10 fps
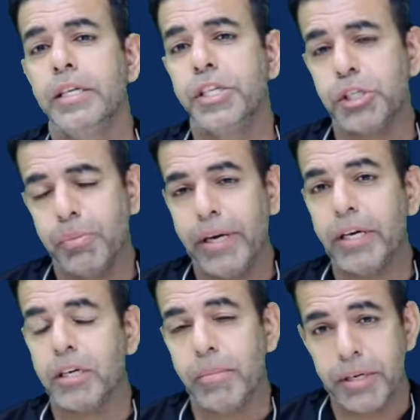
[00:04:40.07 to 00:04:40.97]
just made
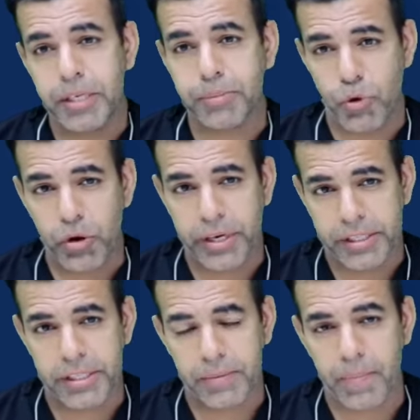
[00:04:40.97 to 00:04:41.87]
a tremendous
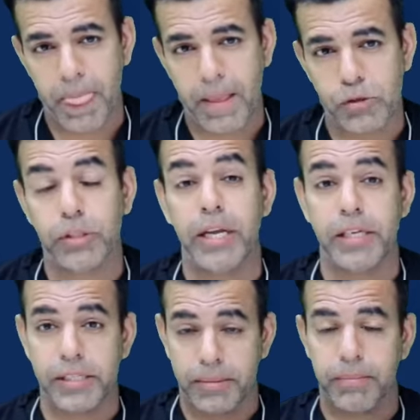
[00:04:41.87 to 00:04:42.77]
progress. So that
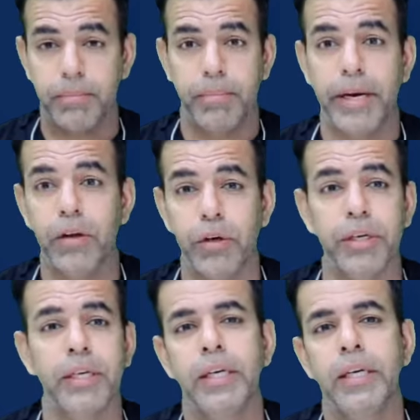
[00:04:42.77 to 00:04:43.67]
is pretty good.